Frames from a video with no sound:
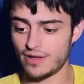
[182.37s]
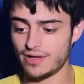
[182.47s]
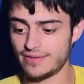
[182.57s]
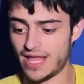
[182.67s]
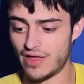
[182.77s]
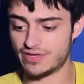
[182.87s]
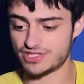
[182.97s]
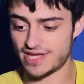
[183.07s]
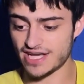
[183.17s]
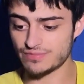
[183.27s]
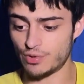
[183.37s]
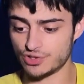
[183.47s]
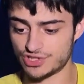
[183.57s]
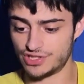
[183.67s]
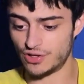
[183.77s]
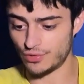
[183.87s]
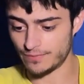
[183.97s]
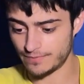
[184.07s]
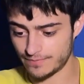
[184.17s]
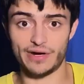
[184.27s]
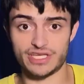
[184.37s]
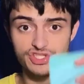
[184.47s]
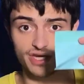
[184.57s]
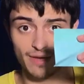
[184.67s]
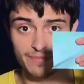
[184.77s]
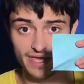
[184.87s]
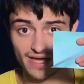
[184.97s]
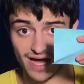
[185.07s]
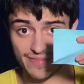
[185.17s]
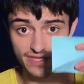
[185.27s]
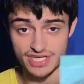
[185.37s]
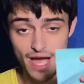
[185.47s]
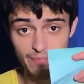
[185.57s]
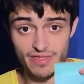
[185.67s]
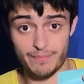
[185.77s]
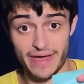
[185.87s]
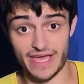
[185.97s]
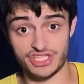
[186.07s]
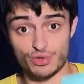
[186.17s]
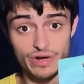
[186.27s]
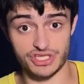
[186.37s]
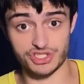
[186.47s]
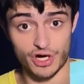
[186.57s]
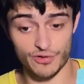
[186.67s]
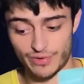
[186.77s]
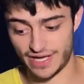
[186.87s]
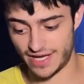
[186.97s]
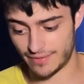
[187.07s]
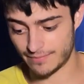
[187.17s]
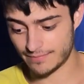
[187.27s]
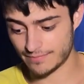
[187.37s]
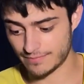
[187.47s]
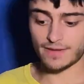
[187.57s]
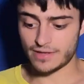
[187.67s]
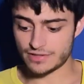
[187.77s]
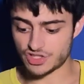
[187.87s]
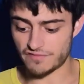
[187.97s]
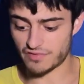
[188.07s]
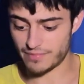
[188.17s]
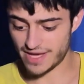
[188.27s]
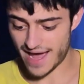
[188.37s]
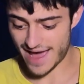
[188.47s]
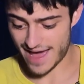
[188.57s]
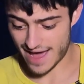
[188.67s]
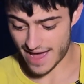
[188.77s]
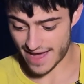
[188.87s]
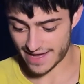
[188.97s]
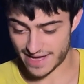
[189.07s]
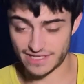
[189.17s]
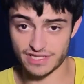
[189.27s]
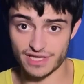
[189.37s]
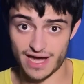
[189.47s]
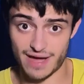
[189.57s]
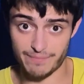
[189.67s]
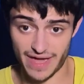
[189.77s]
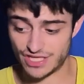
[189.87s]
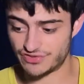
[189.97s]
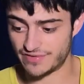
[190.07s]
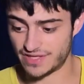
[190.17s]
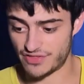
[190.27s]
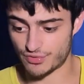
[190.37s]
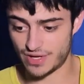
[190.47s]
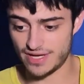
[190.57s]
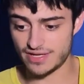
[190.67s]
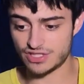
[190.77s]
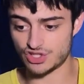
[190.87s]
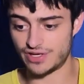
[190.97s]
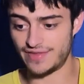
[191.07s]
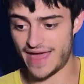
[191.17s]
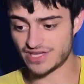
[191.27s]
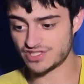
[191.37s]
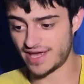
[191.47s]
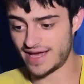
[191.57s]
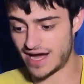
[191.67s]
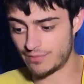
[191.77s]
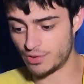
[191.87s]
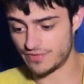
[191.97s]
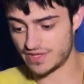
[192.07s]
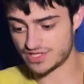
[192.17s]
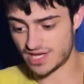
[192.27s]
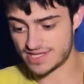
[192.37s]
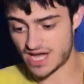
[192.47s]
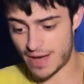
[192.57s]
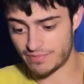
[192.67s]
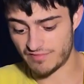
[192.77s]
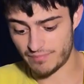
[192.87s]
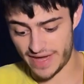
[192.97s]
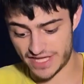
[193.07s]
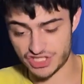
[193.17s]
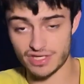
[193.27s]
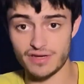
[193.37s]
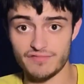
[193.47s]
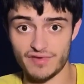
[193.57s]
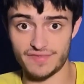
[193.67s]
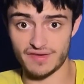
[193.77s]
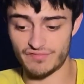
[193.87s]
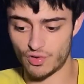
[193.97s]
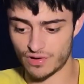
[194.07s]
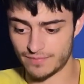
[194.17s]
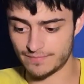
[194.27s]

Now this next post-it note is going to be on the top of the page where you start reading. So for me, I ended on page 53. So the next day I'll put this on top of page 54.